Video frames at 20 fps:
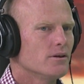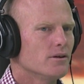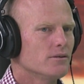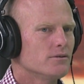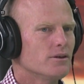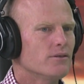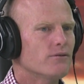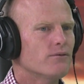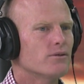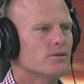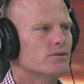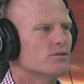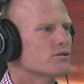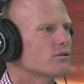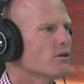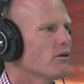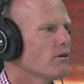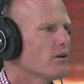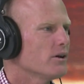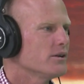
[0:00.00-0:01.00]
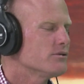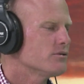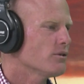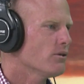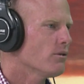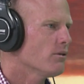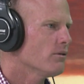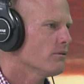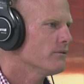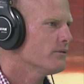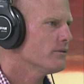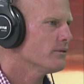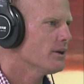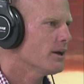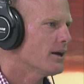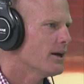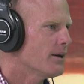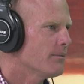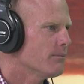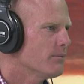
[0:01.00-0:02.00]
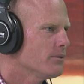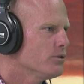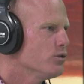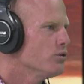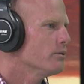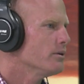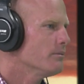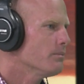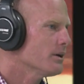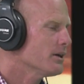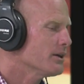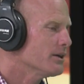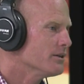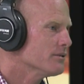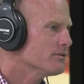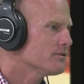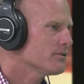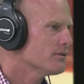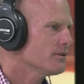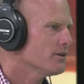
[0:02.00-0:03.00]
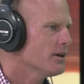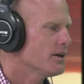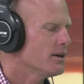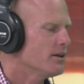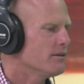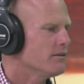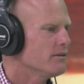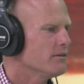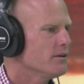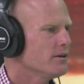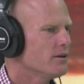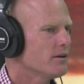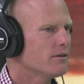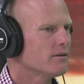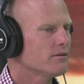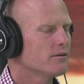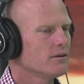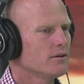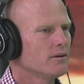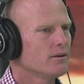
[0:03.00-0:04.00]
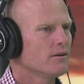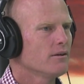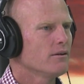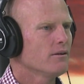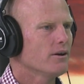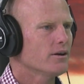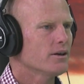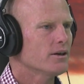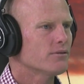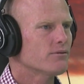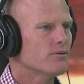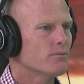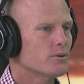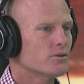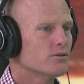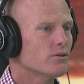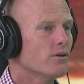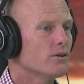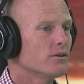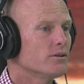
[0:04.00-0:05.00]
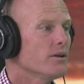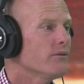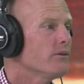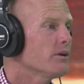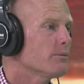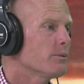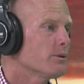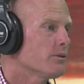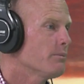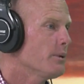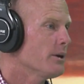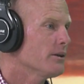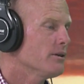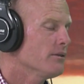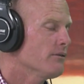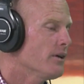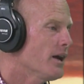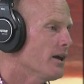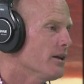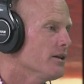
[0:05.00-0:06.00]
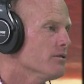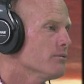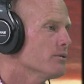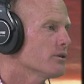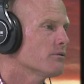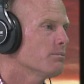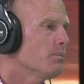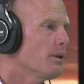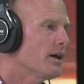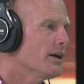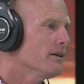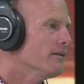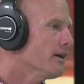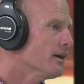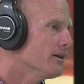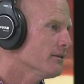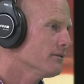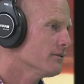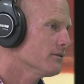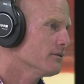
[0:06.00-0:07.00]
different sides of human beings. And, I guess from a scientific perspective, how do you explain that?